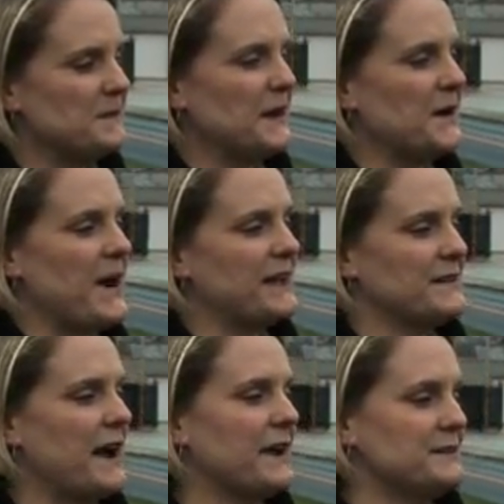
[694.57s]
you know,
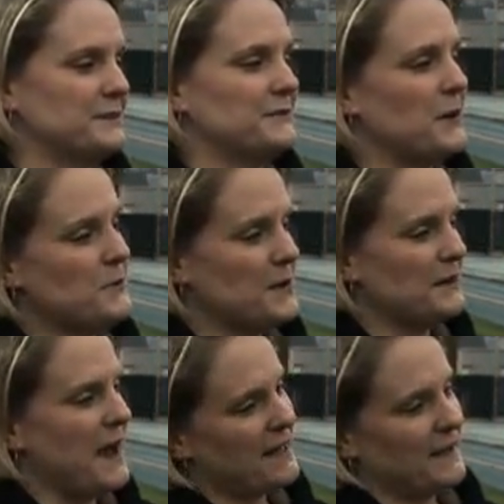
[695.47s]
I don't want to
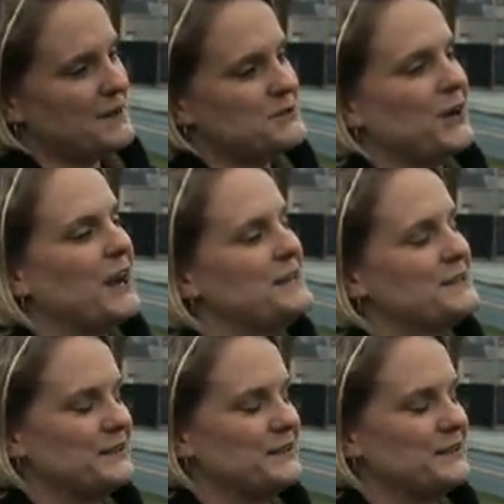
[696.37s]
not like trains.